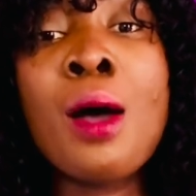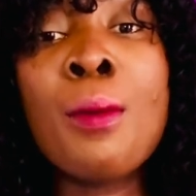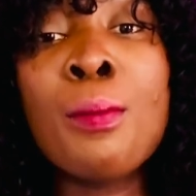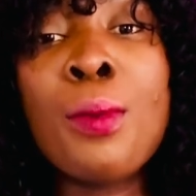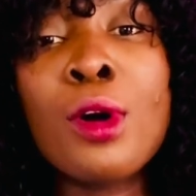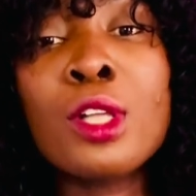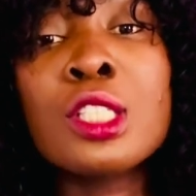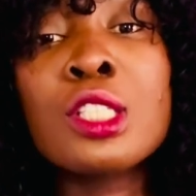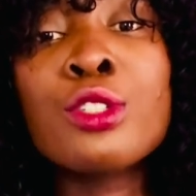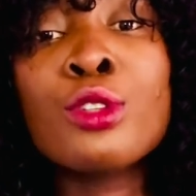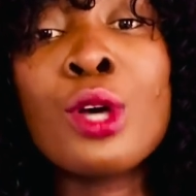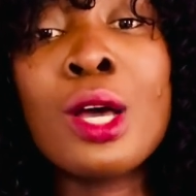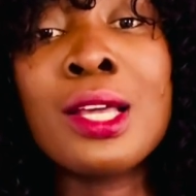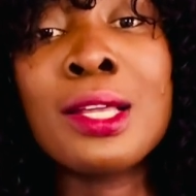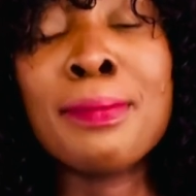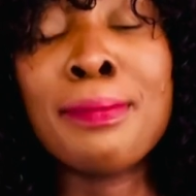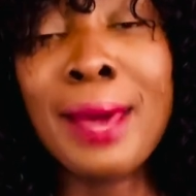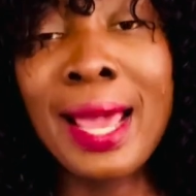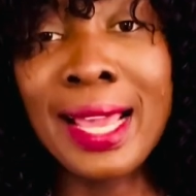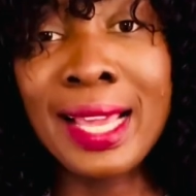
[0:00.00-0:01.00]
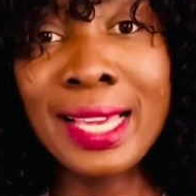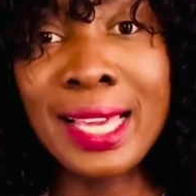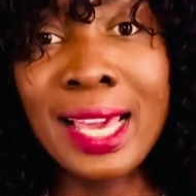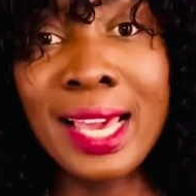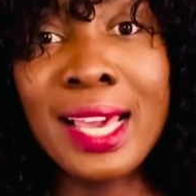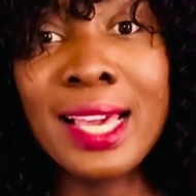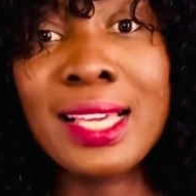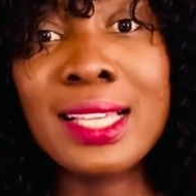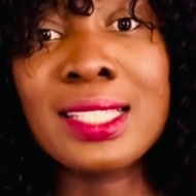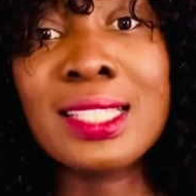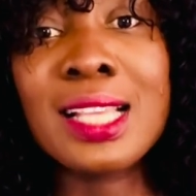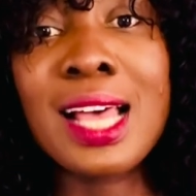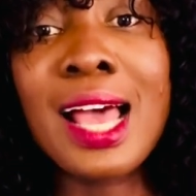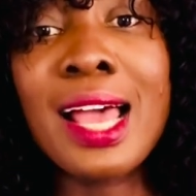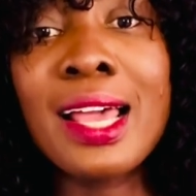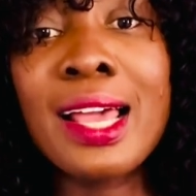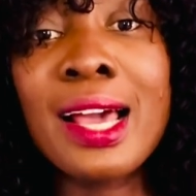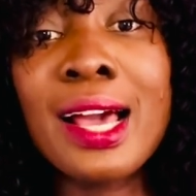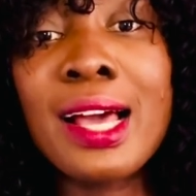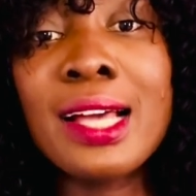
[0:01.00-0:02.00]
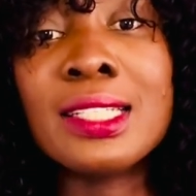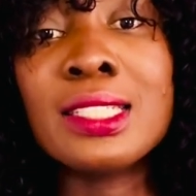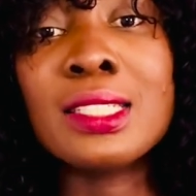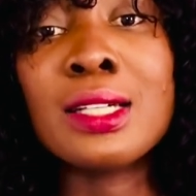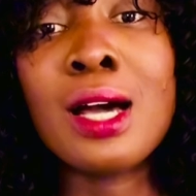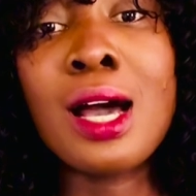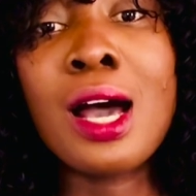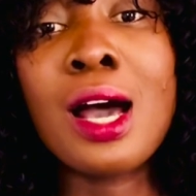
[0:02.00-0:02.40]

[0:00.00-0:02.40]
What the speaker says: But in my case, I had